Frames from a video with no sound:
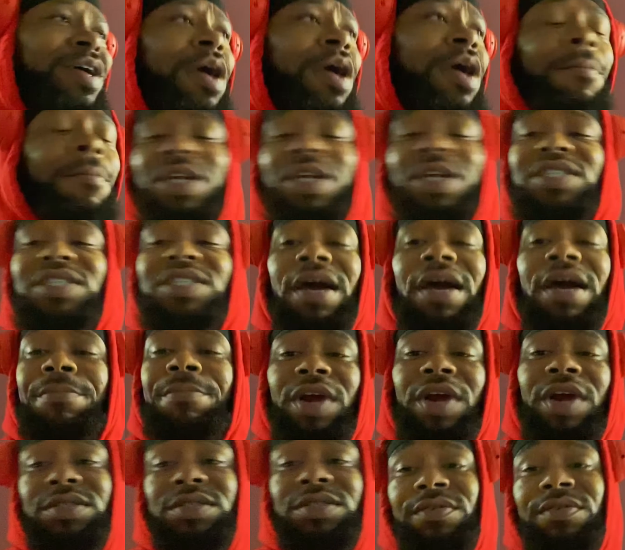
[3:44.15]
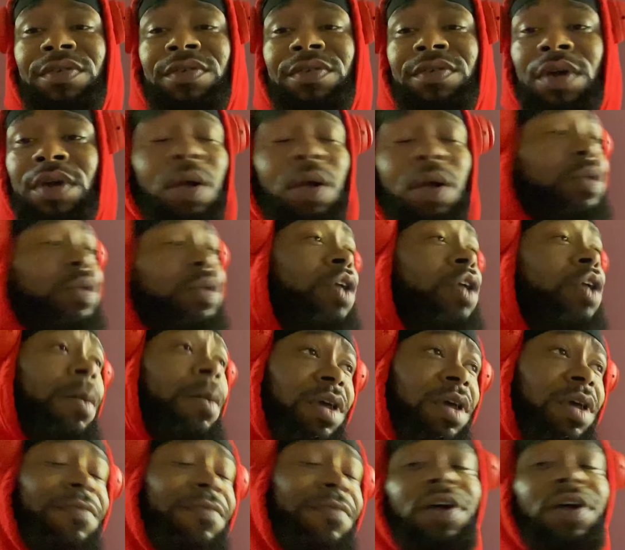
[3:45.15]
But it's not impressive with y'all
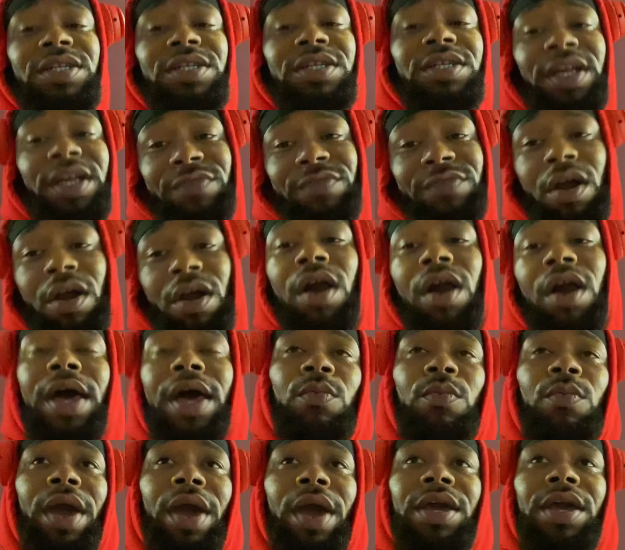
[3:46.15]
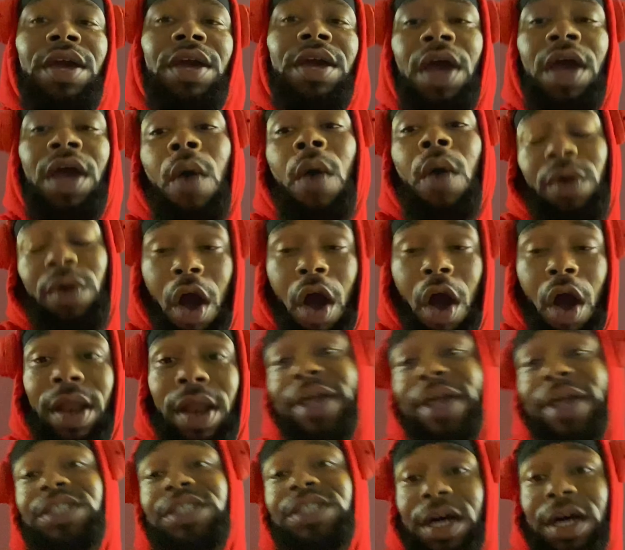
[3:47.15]
motherfuckers lifting all that weight with all
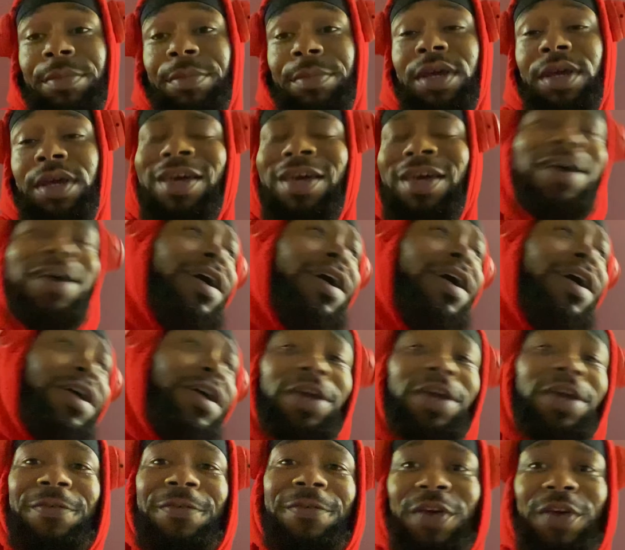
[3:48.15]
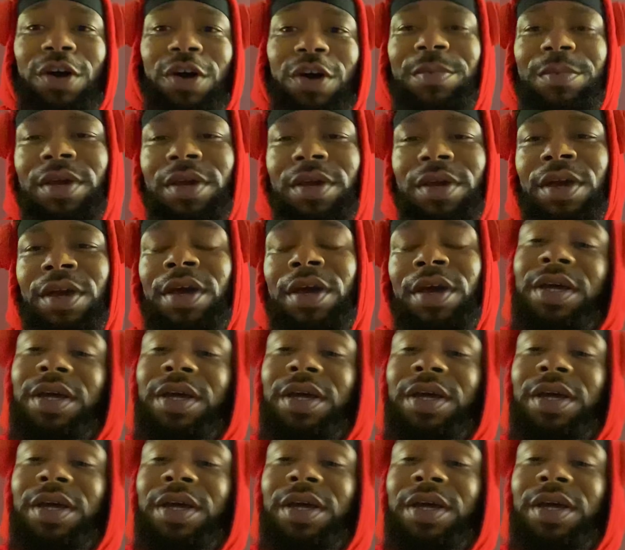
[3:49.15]
that tummy. You feel me?